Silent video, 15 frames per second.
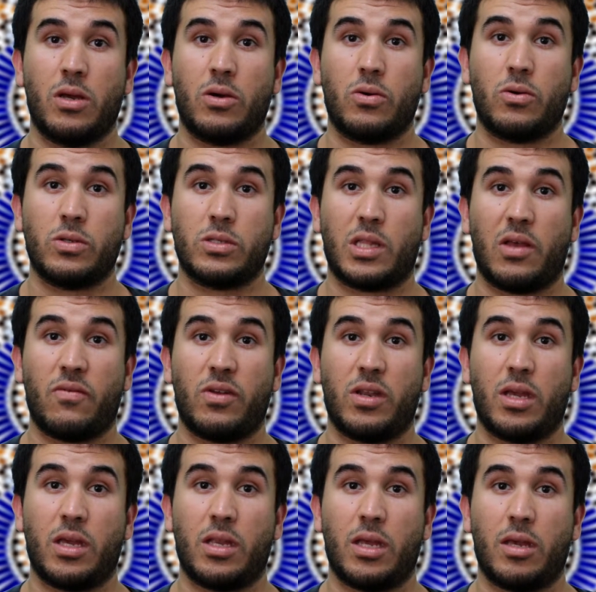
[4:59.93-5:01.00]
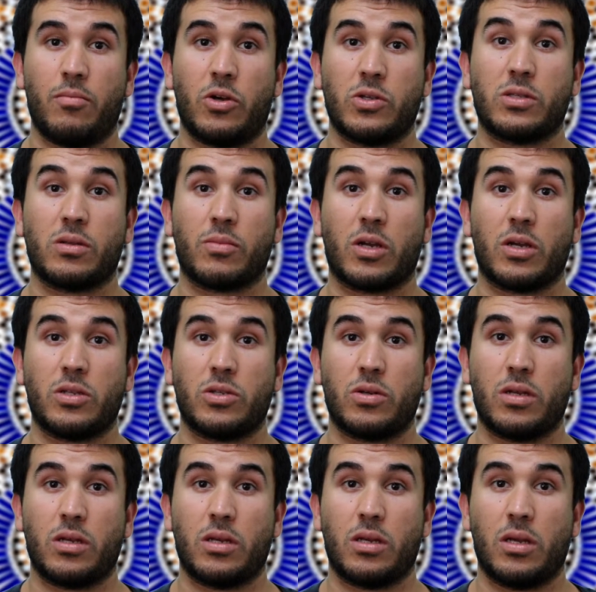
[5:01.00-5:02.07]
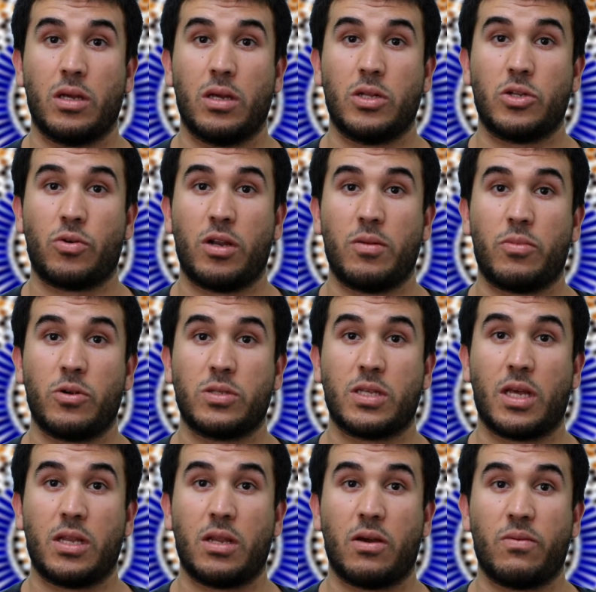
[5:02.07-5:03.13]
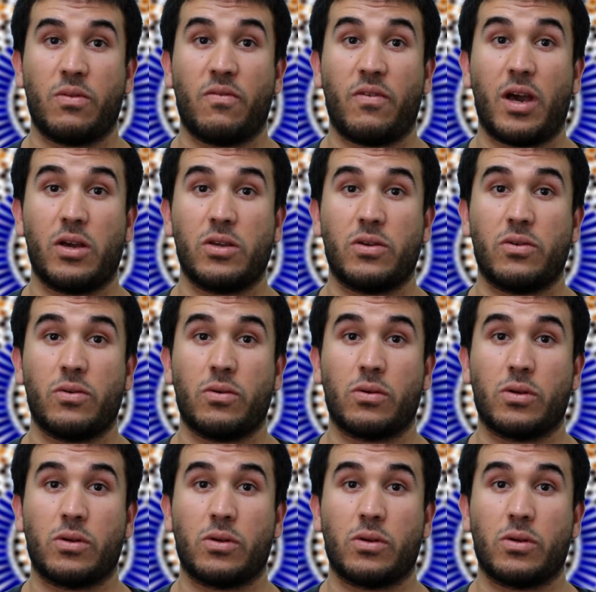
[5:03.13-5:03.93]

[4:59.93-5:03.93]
who is living in a Muslim country. 20% of the value